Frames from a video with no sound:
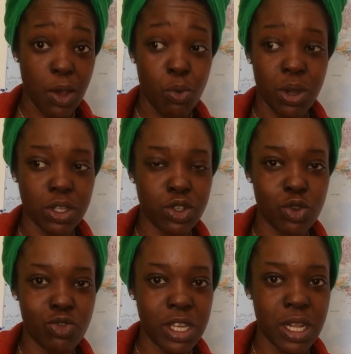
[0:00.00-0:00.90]
once
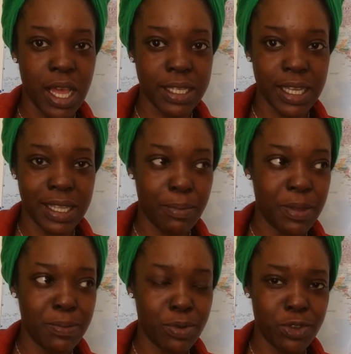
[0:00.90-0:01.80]
you realise it, that
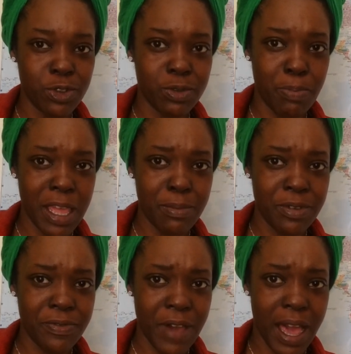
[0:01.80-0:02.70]
people use
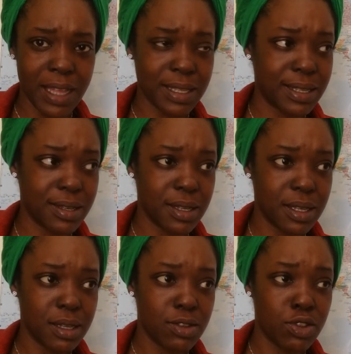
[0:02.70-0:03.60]
baby fat
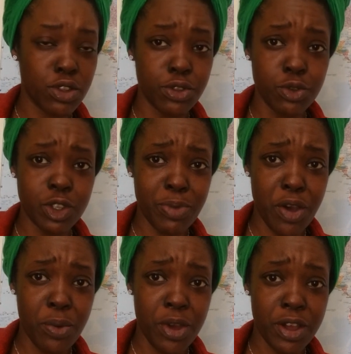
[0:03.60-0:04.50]
to do
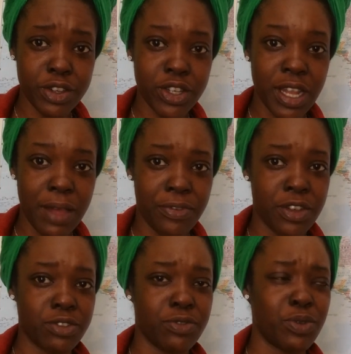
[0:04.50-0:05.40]
spell work. So like
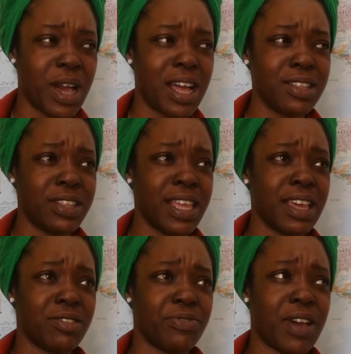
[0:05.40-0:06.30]
first of all, how did they
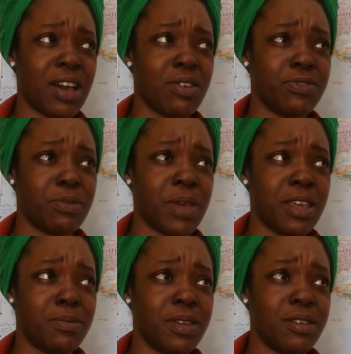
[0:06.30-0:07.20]
get the fat out of the
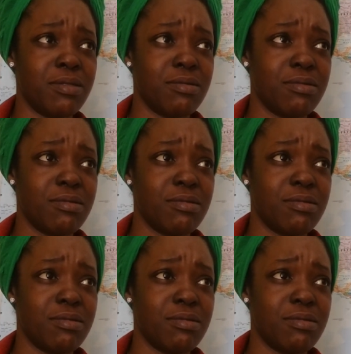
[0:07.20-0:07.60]
baby?